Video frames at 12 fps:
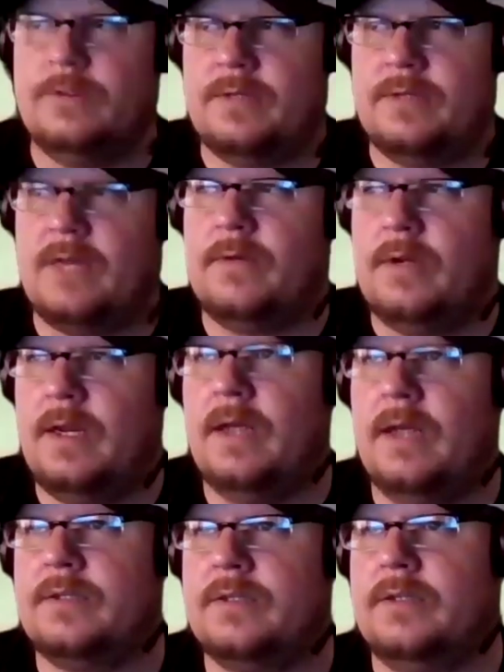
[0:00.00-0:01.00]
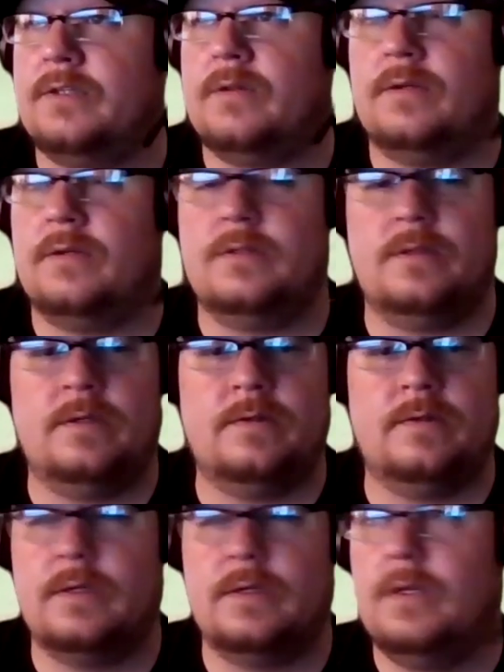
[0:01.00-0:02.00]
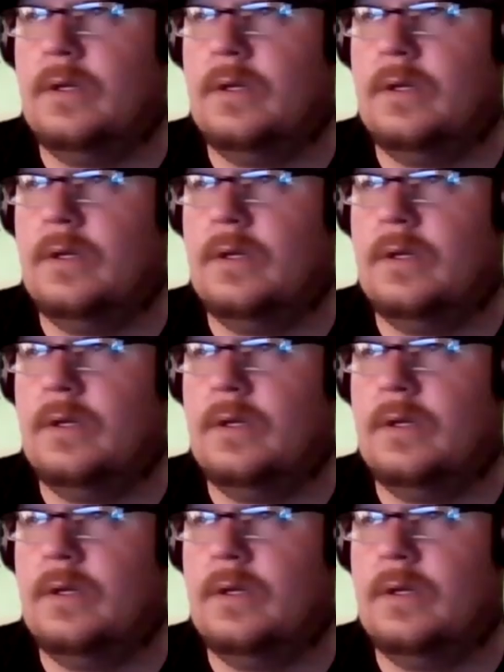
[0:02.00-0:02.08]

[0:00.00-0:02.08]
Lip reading: having an excellent start to his